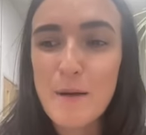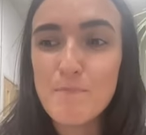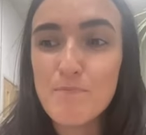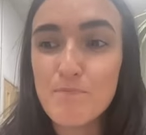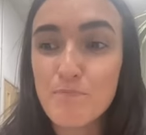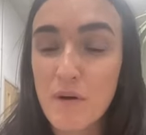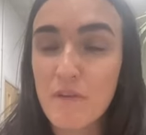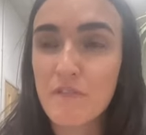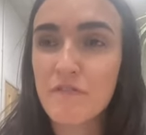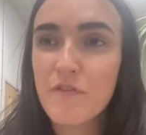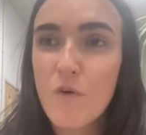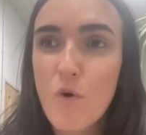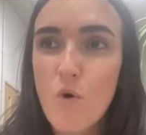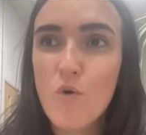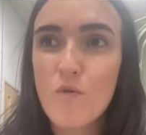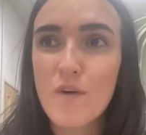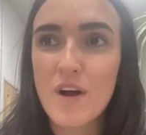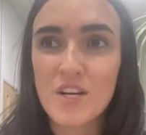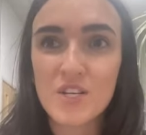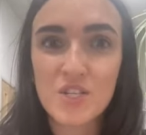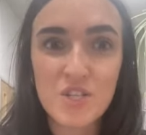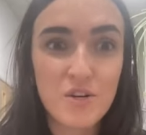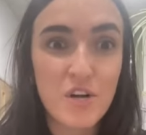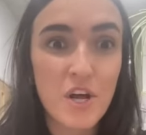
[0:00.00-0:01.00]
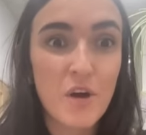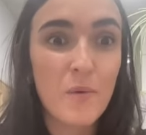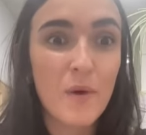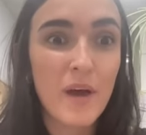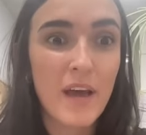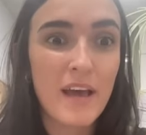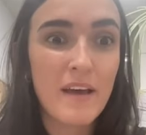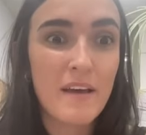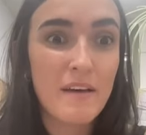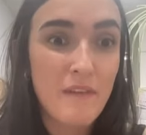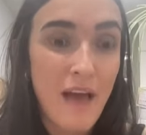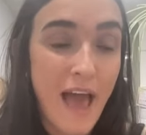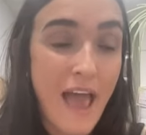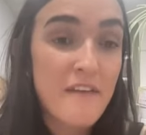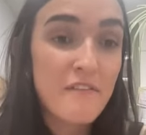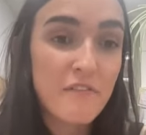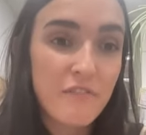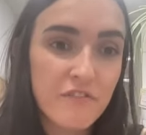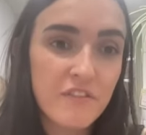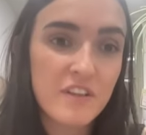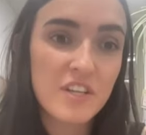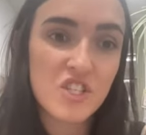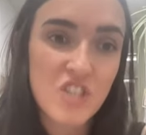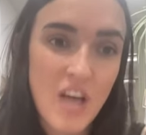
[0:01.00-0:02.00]
But for us,
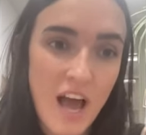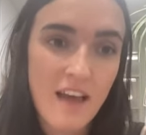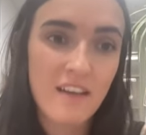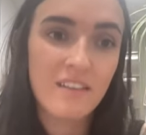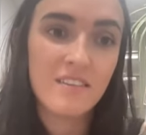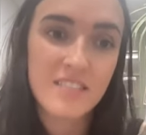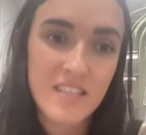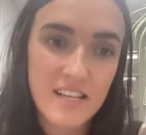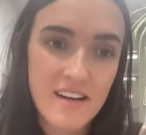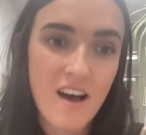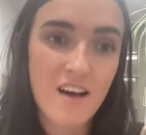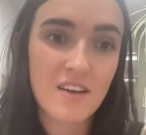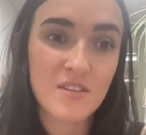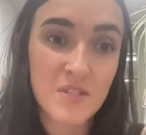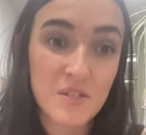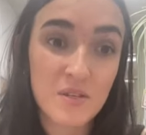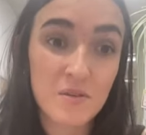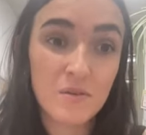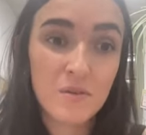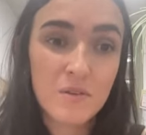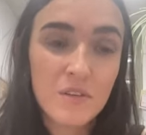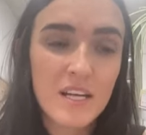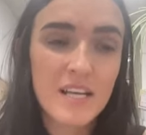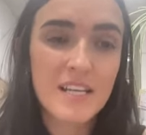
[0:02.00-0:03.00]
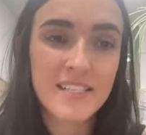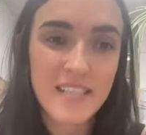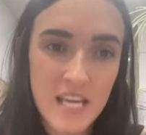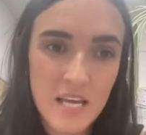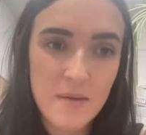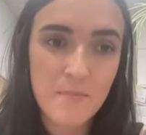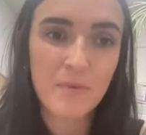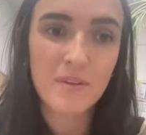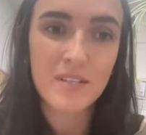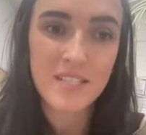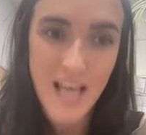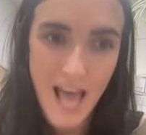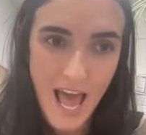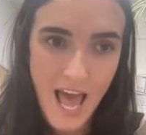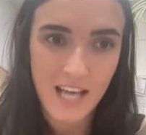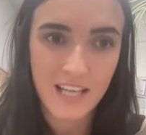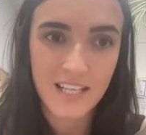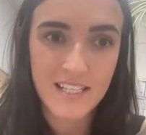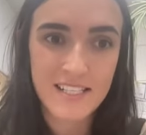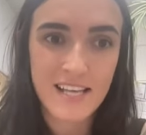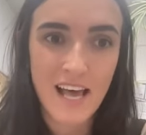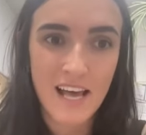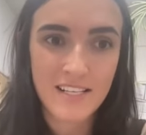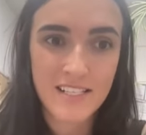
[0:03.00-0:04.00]
every child in our school is able to
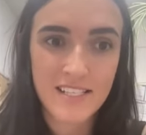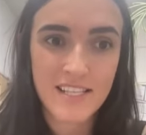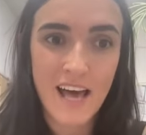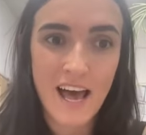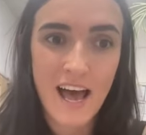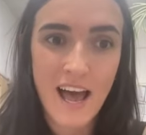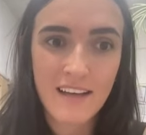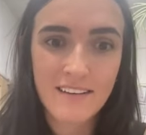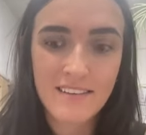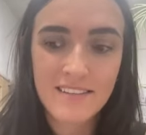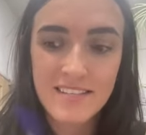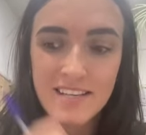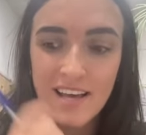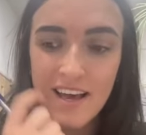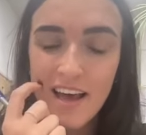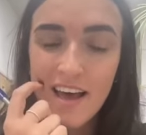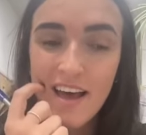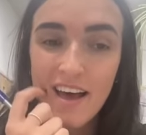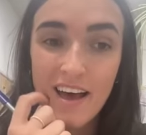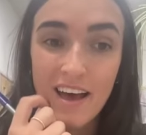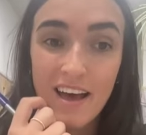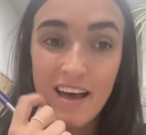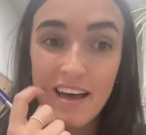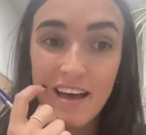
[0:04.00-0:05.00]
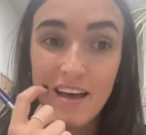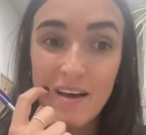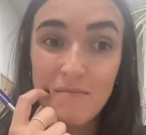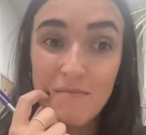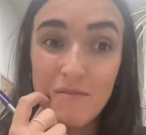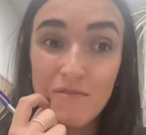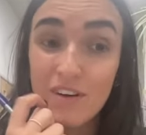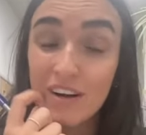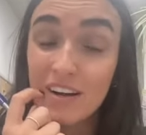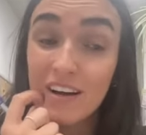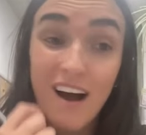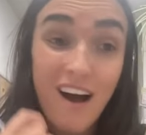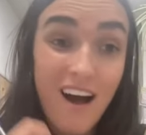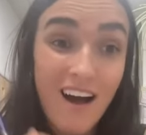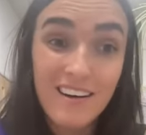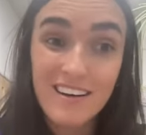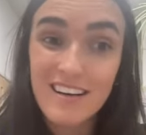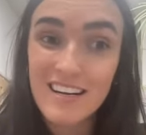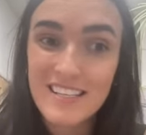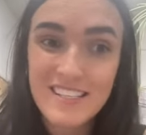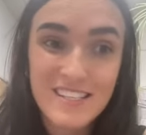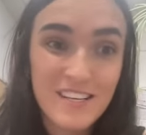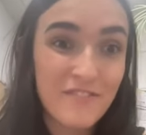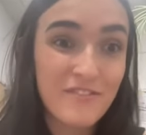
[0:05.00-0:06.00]
access that,
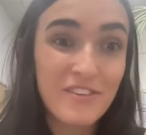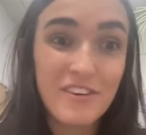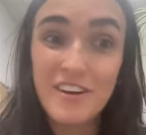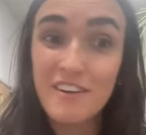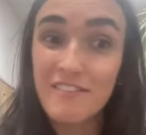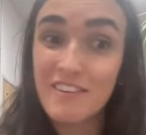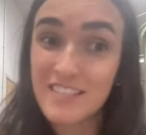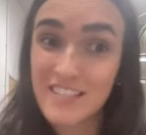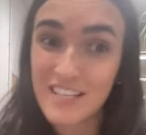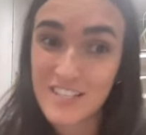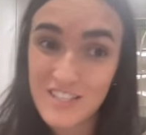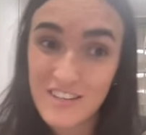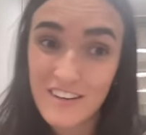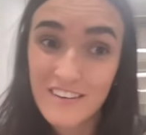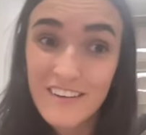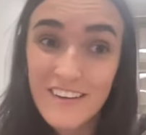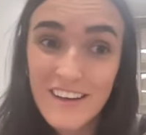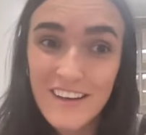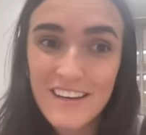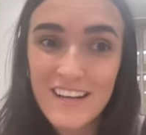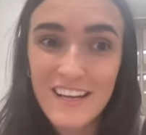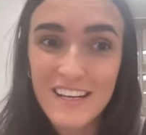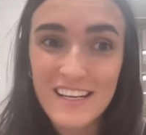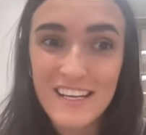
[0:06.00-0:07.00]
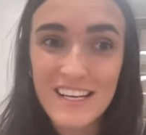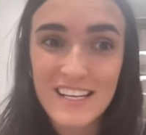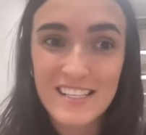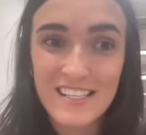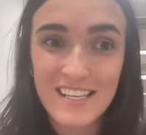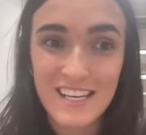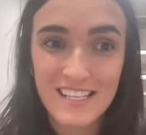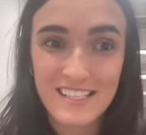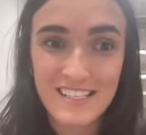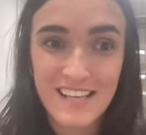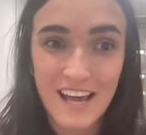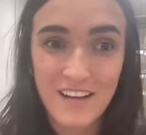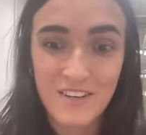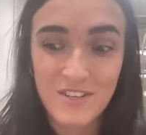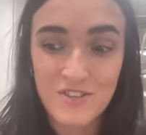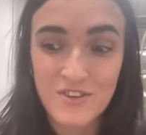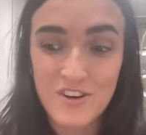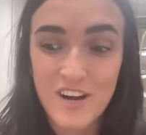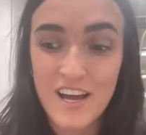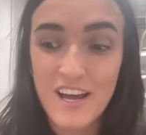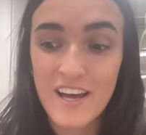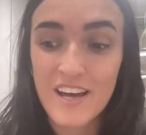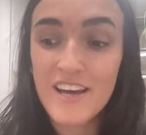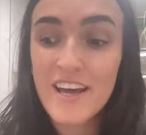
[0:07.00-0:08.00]
regardless of, additional learning needs,
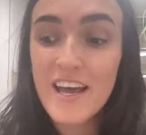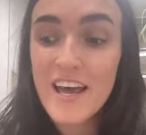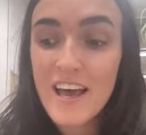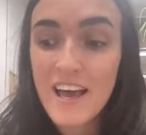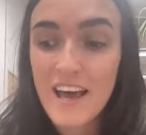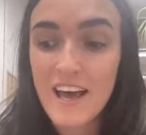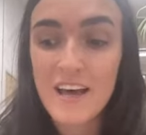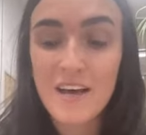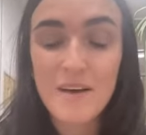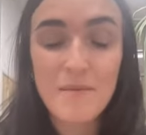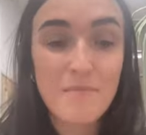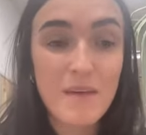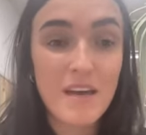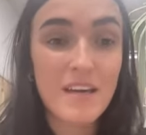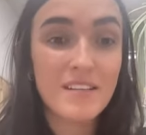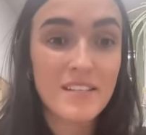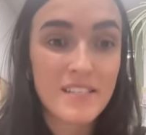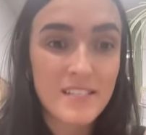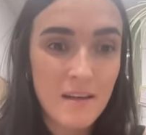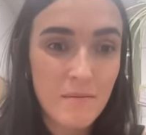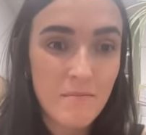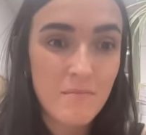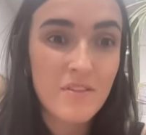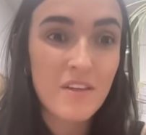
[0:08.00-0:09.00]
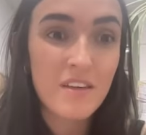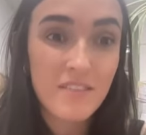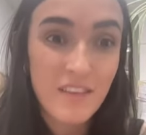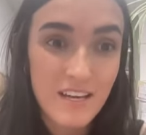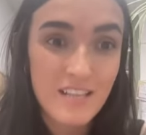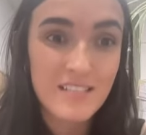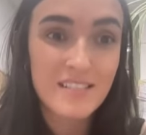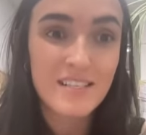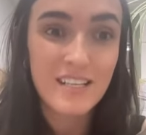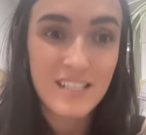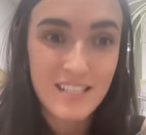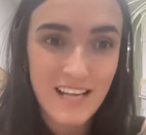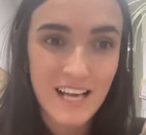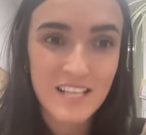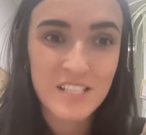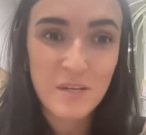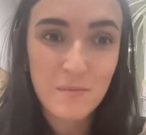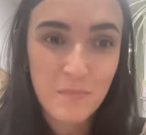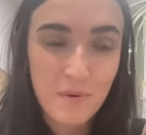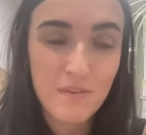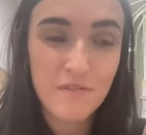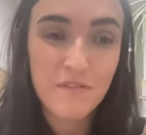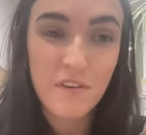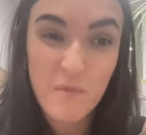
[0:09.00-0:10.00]
etc. It's something that is
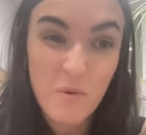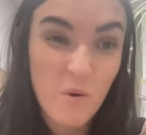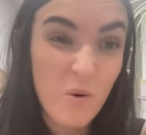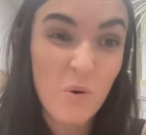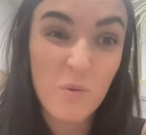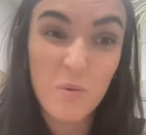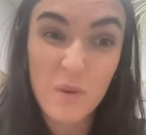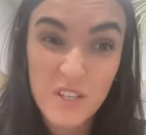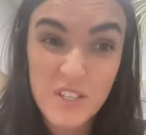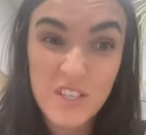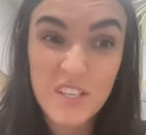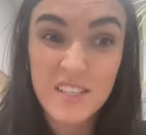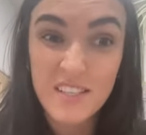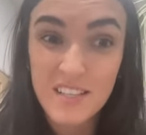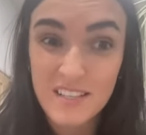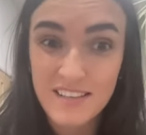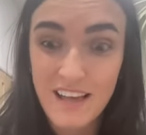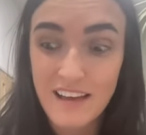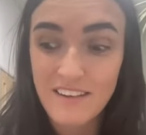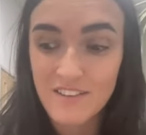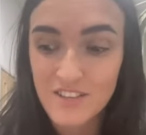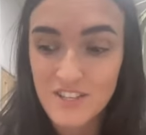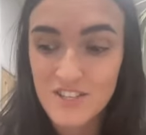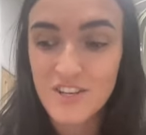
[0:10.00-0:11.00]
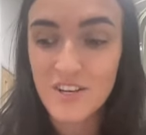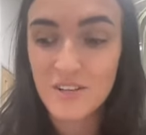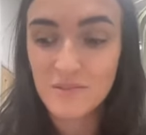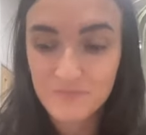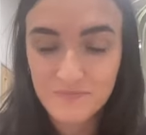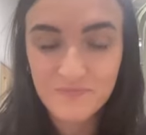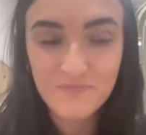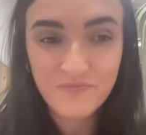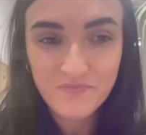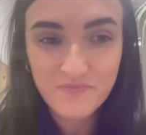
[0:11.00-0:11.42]
accessible for all, which is essential.